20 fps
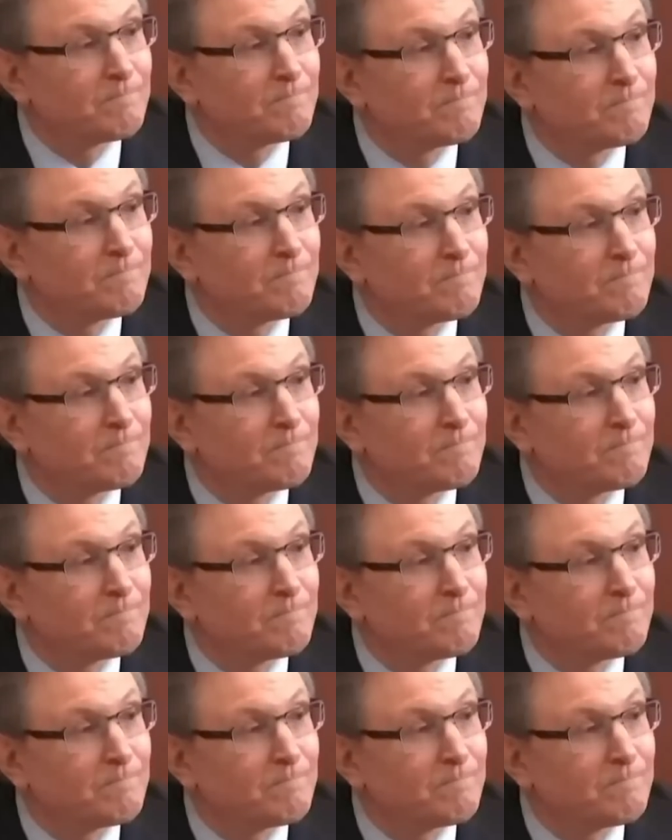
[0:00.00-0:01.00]

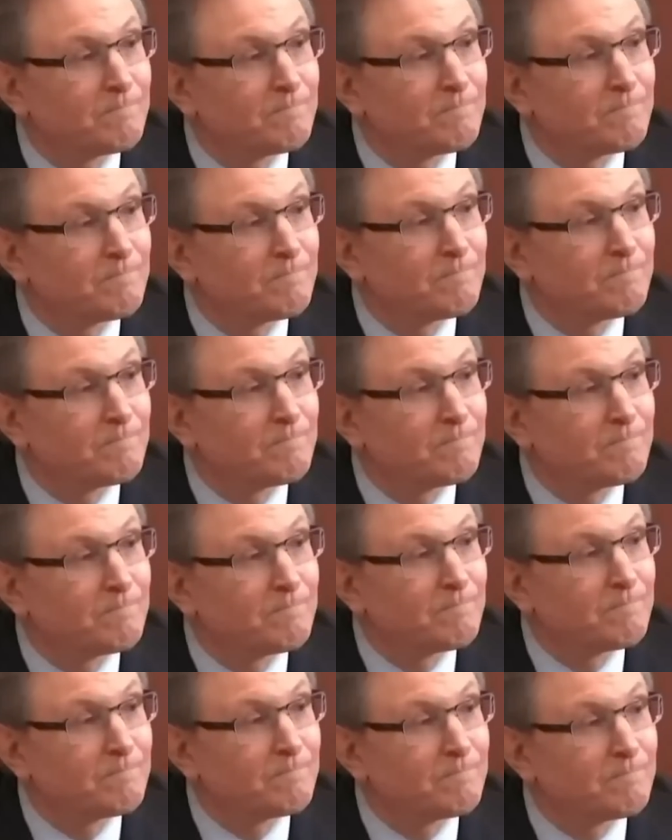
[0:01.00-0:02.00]

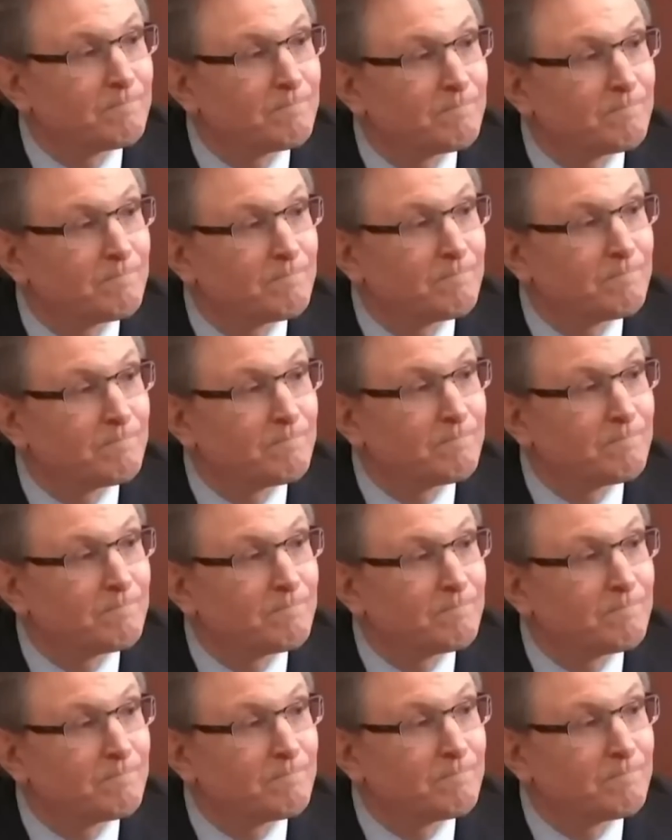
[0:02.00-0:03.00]

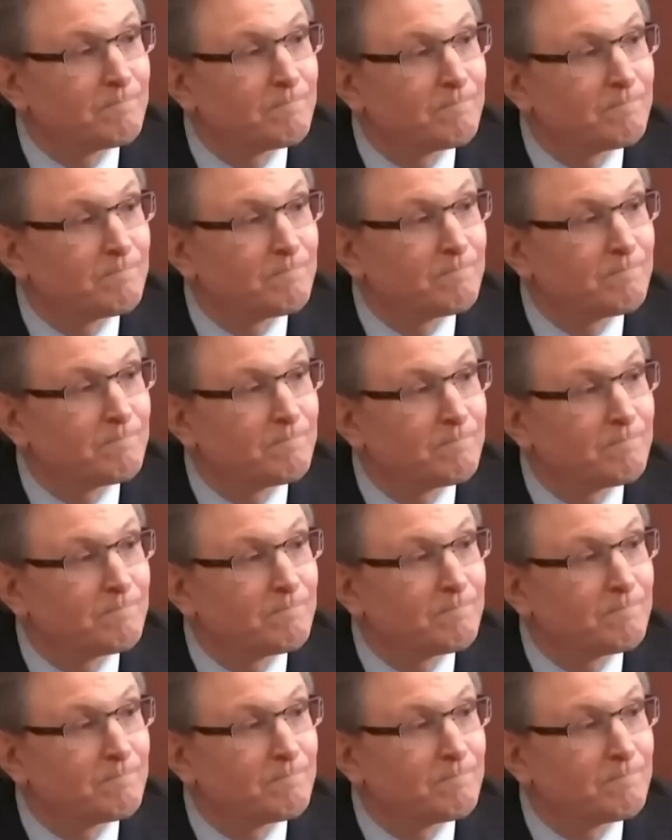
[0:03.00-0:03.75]
The person shown says nothing.